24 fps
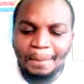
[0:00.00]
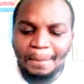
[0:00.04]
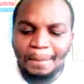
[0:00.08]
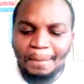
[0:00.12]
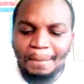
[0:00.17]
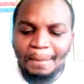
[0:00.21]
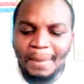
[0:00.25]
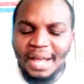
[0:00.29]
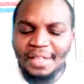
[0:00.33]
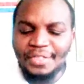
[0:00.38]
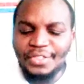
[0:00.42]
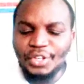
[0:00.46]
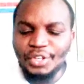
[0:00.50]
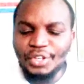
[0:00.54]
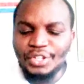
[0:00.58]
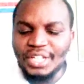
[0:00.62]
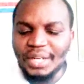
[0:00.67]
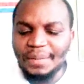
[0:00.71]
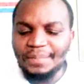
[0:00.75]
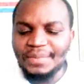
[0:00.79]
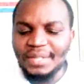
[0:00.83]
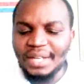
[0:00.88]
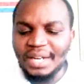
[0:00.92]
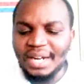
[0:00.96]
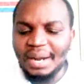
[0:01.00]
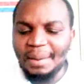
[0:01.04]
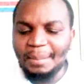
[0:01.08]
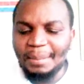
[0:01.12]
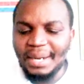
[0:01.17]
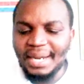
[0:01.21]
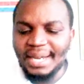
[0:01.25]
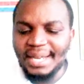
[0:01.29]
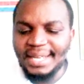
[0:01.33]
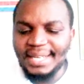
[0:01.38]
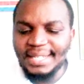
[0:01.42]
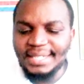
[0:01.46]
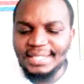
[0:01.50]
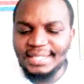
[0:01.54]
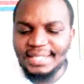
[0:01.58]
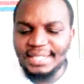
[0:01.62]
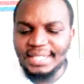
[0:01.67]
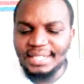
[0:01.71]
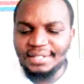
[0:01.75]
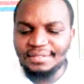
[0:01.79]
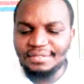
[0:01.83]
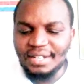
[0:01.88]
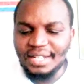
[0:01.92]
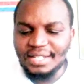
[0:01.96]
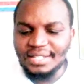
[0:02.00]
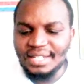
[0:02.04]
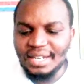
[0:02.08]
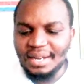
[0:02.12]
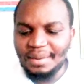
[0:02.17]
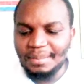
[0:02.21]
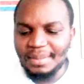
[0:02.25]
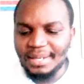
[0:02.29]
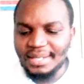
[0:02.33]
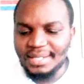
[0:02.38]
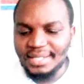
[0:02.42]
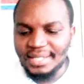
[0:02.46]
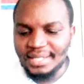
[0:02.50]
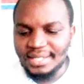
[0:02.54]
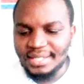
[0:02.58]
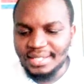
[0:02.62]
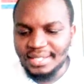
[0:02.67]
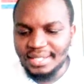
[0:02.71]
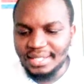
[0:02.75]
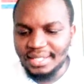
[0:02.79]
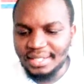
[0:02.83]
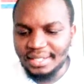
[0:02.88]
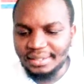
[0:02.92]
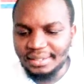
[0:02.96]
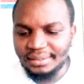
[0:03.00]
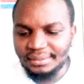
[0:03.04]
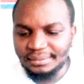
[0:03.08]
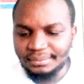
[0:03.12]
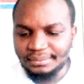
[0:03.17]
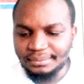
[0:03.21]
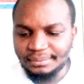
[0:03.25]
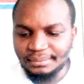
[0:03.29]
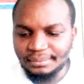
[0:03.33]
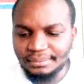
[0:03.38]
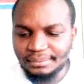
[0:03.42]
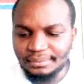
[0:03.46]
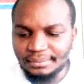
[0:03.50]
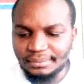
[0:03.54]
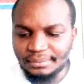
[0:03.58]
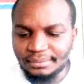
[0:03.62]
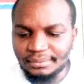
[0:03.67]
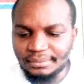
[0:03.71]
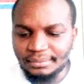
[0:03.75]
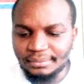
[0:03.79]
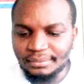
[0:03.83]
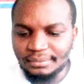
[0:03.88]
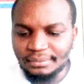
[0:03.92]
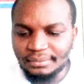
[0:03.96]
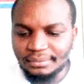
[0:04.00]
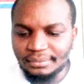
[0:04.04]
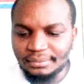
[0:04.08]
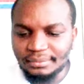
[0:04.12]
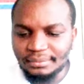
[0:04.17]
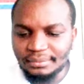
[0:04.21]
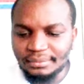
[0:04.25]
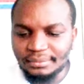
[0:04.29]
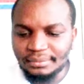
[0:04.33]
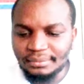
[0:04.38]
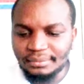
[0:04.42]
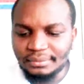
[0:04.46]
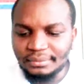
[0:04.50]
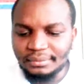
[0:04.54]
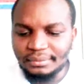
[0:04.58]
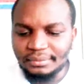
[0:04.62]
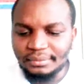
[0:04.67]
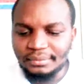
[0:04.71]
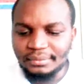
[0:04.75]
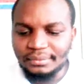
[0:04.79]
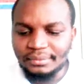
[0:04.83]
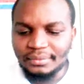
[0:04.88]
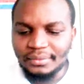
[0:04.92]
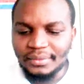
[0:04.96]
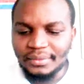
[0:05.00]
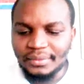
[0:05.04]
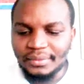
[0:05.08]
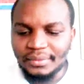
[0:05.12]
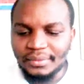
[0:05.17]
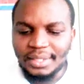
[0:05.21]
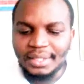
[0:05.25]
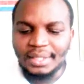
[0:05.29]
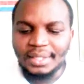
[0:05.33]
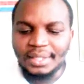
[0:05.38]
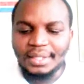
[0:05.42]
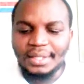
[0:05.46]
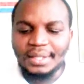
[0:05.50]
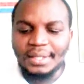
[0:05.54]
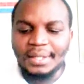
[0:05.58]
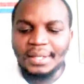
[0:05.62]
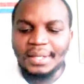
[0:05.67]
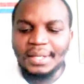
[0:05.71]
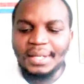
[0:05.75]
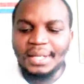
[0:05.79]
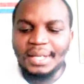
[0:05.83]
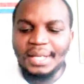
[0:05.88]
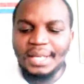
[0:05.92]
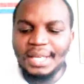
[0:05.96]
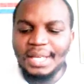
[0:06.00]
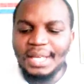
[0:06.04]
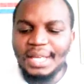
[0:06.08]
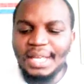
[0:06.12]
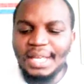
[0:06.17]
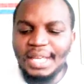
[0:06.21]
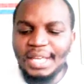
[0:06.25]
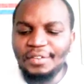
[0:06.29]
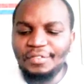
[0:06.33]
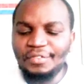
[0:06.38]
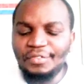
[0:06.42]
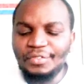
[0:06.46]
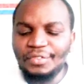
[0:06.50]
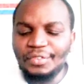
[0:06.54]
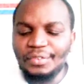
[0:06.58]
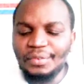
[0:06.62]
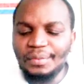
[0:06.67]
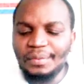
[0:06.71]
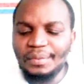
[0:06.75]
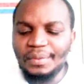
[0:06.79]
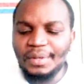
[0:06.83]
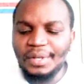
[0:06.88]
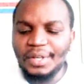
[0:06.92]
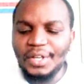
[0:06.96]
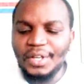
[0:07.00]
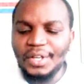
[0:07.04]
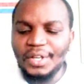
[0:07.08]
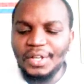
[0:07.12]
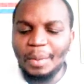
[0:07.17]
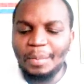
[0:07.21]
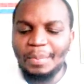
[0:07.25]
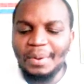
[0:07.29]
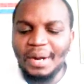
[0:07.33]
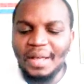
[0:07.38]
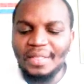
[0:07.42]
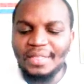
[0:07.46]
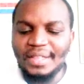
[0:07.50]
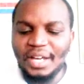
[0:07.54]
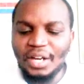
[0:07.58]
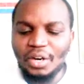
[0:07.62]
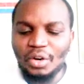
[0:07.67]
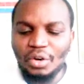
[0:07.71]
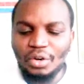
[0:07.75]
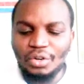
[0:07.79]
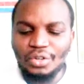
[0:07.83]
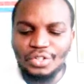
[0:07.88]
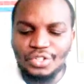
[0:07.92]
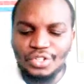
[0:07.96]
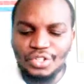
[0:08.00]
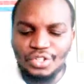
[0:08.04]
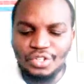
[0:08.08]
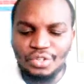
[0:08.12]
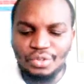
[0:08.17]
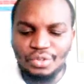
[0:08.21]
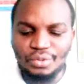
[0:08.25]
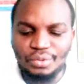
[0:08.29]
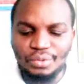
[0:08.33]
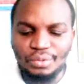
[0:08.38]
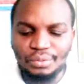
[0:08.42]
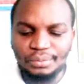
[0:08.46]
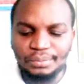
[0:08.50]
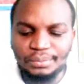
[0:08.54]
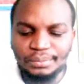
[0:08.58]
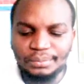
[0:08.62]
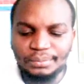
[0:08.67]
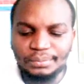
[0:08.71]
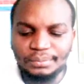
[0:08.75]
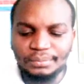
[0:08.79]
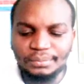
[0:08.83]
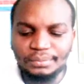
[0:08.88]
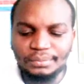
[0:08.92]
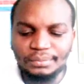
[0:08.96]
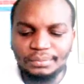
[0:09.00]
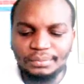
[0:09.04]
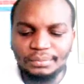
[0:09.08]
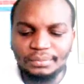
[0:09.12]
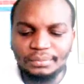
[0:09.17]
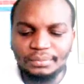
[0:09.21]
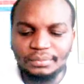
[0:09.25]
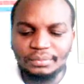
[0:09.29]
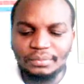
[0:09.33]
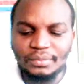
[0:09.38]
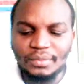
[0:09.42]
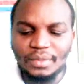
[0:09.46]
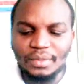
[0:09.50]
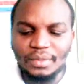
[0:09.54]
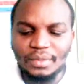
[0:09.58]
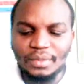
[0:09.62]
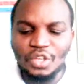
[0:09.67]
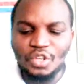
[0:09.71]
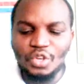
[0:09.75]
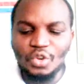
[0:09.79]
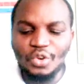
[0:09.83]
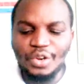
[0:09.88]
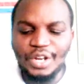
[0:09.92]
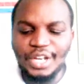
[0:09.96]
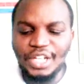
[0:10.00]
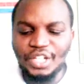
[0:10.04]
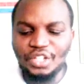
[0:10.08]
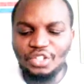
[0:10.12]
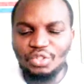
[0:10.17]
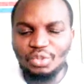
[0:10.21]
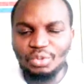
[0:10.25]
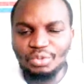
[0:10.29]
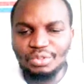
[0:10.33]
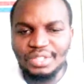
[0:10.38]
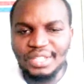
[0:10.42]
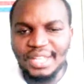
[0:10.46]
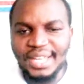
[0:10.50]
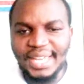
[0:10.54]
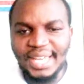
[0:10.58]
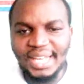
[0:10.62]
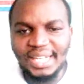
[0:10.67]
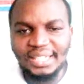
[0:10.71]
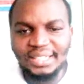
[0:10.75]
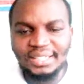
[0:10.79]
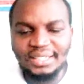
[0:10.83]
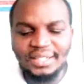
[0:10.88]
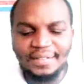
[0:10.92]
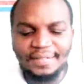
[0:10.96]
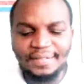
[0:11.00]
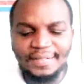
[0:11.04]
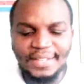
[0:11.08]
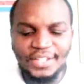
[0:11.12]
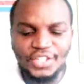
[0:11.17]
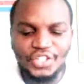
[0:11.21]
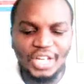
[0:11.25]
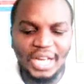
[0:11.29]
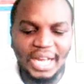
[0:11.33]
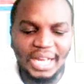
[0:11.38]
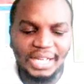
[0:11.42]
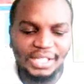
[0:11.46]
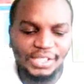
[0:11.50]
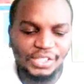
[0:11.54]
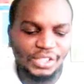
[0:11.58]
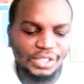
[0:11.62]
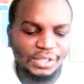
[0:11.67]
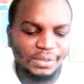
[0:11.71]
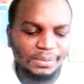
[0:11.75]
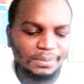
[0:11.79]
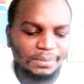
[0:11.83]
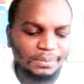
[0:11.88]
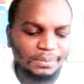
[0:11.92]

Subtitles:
Matthew chapter number 18, verse number 16. If your brother wrongs you, you need to tell the church.